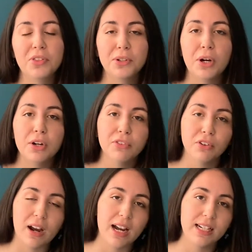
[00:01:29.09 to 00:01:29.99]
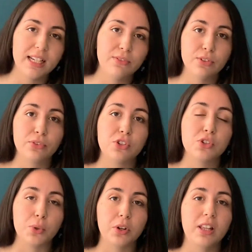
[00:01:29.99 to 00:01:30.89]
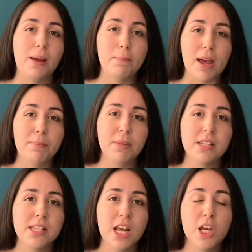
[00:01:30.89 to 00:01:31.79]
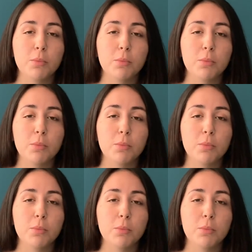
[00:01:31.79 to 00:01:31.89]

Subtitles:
there are a variety of different soil amendments